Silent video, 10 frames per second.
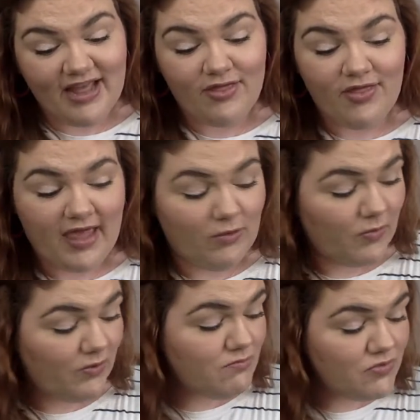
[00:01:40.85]
and then
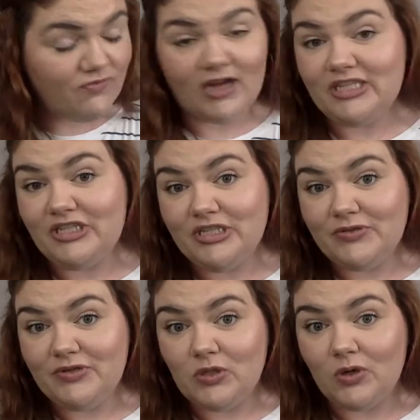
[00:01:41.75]
we will move on to
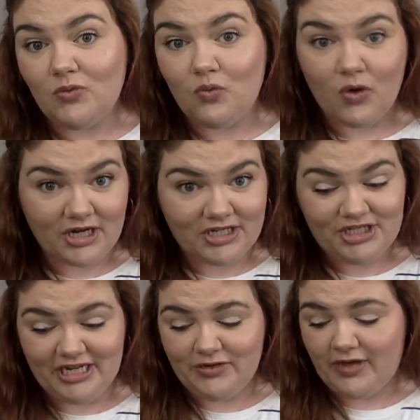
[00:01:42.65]
your
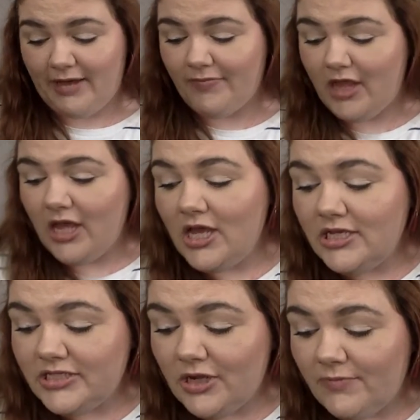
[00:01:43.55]
worksheet. Okay,
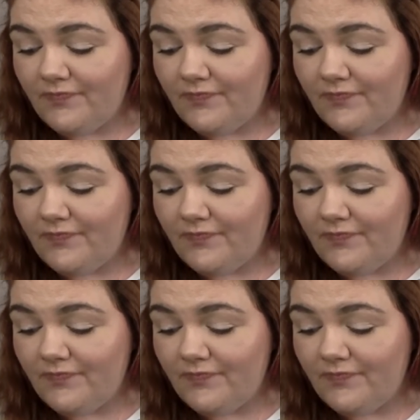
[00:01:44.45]
so